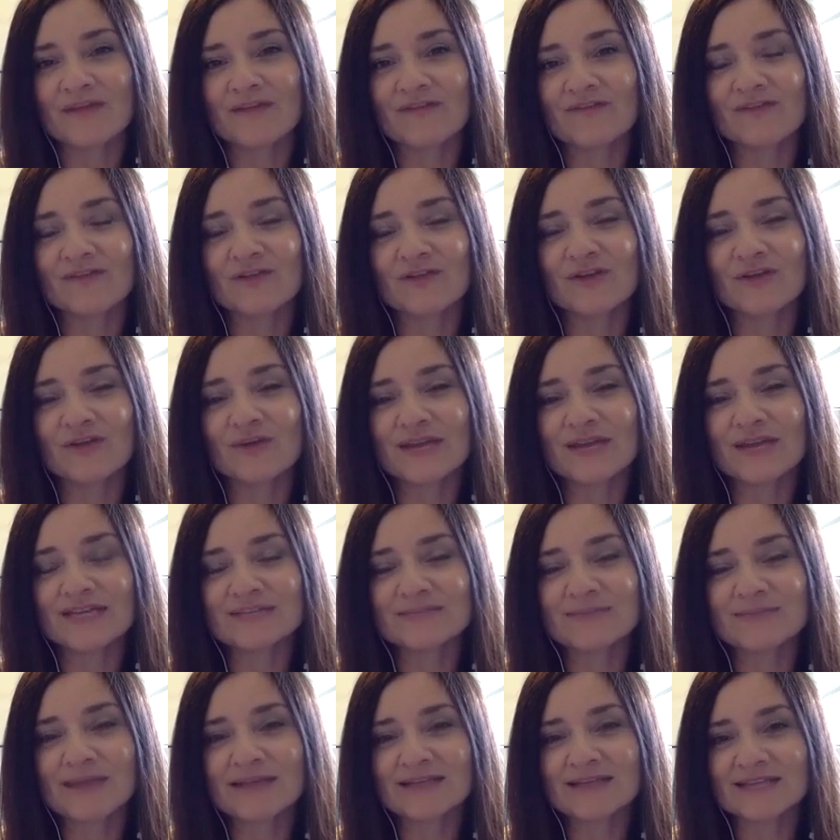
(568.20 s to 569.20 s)
for new and
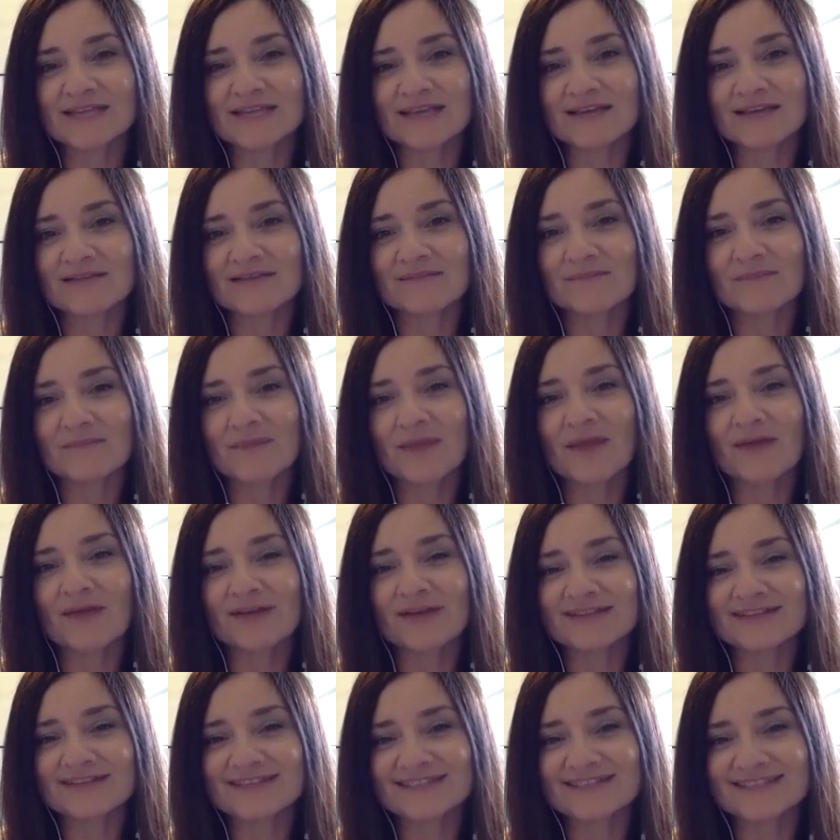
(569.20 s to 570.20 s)
expecting
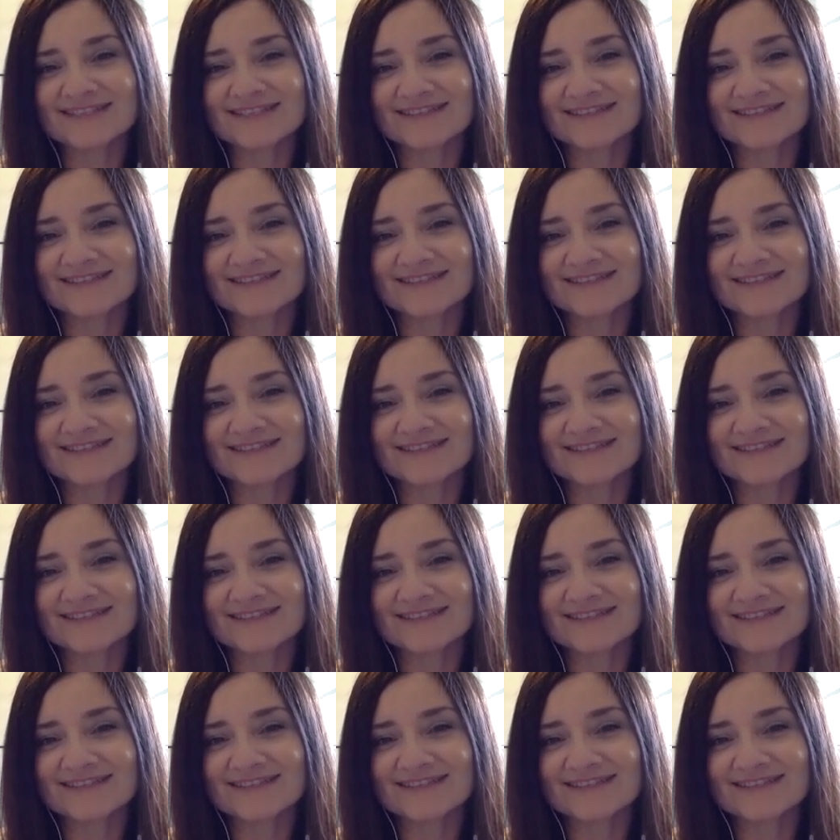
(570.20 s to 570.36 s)
parents?